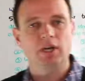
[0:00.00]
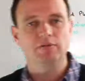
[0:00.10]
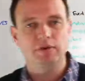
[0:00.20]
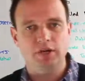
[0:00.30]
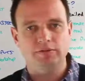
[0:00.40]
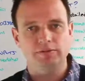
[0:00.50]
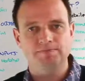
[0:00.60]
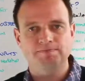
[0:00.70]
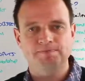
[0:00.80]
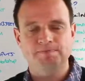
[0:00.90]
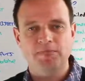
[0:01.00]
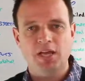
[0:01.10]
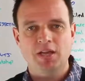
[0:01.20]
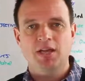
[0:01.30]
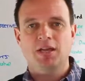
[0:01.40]
and 5.
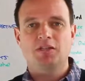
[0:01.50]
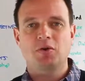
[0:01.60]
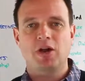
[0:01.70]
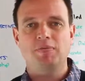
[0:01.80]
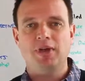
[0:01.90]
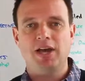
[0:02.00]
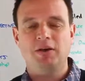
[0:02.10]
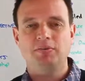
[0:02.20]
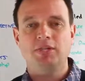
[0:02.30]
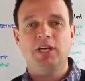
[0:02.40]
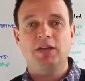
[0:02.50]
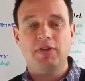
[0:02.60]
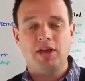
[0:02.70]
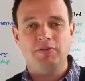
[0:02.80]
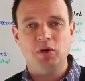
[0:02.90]
So I hope that helps.
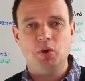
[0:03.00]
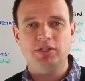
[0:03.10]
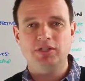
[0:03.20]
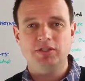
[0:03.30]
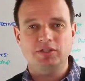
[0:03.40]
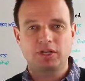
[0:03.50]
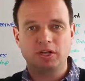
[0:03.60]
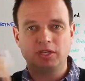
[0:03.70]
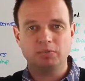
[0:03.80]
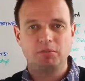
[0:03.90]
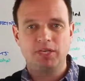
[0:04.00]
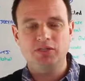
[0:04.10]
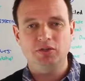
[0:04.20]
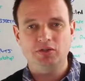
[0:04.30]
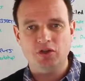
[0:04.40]
If you have any questions,
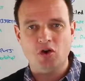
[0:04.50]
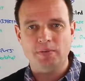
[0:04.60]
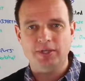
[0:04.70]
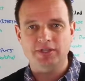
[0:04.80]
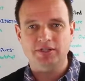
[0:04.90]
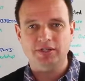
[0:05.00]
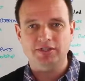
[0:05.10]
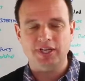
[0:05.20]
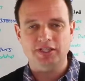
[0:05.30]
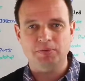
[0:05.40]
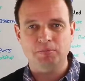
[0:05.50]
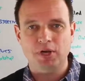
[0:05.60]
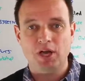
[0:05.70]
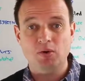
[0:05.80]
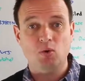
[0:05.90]
please use the comments section
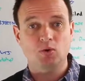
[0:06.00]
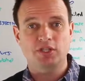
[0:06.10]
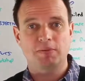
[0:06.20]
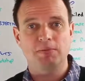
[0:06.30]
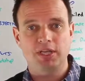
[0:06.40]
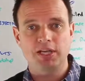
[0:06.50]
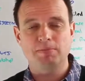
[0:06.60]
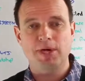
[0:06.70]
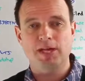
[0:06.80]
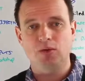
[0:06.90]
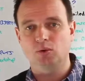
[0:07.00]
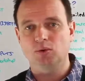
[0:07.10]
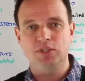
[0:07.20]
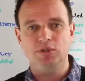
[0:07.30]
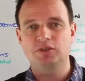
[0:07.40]
below, or send me an email,
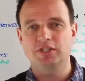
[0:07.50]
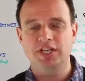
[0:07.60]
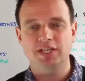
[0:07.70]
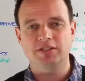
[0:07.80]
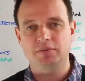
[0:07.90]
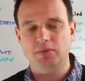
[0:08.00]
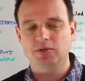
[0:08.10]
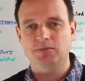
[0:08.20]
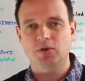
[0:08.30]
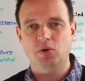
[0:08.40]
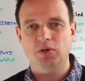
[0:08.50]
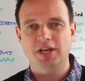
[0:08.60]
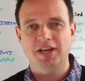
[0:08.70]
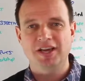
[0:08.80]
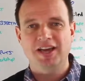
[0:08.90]
or use the chat in the bottom
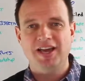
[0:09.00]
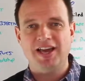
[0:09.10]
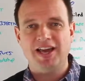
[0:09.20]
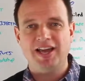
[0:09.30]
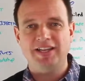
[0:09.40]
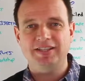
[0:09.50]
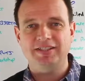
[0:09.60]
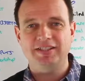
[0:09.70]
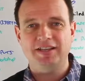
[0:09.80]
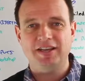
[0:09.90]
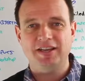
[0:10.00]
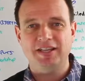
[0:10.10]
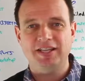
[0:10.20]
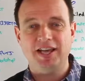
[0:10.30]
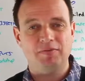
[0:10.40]
corner. And
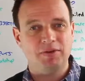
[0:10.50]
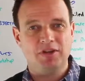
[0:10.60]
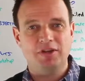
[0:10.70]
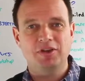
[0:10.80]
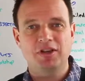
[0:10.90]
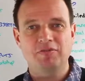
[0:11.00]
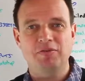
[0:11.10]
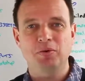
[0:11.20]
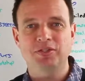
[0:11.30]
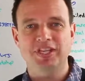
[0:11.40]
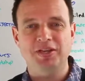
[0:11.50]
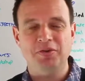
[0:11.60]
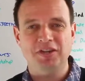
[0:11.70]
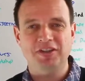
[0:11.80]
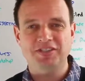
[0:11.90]
looking forward to seeing you
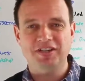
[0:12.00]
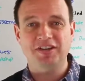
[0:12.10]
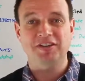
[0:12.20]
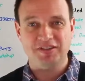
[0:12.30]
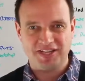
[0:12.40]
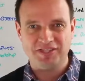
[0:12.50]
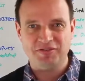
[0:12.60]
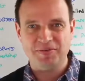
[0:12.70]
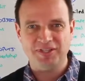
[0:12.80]
on the other side. Thanks very